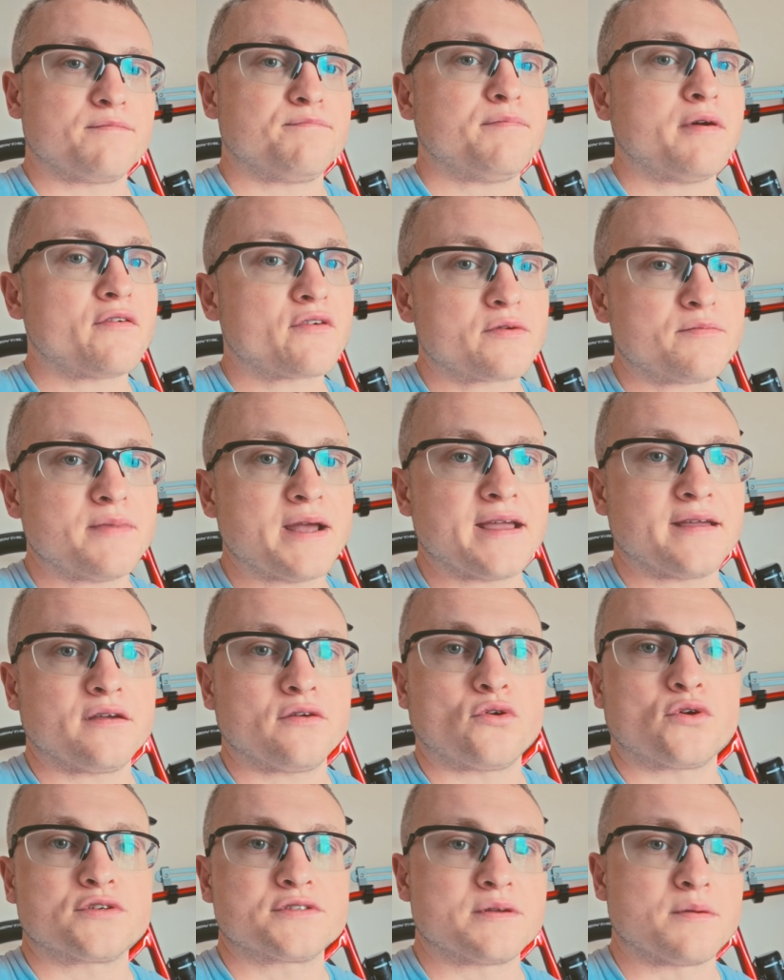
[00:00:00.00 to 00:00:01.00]
a power
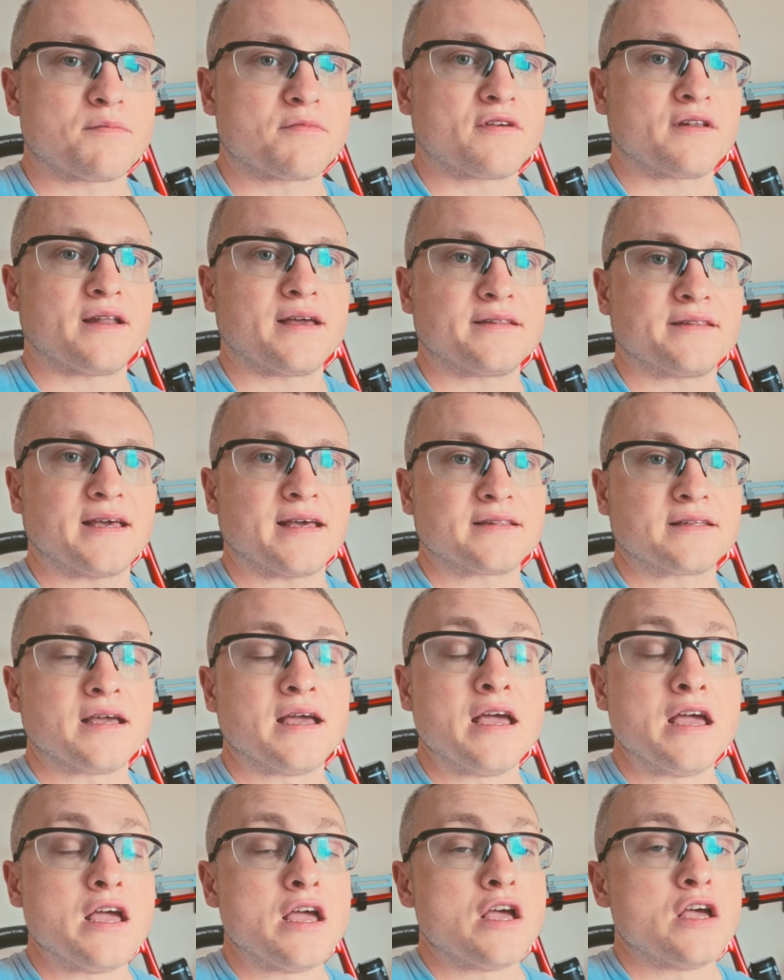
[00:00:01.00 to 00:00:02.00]
bank or something like that.
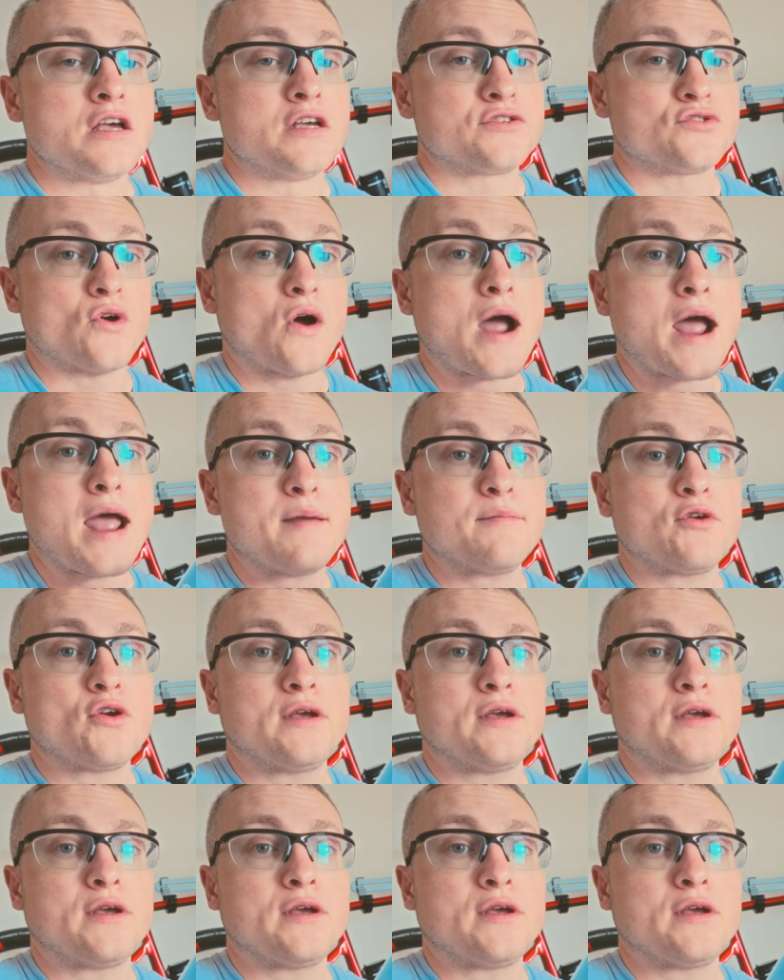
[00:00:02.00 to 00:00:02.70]
So I'm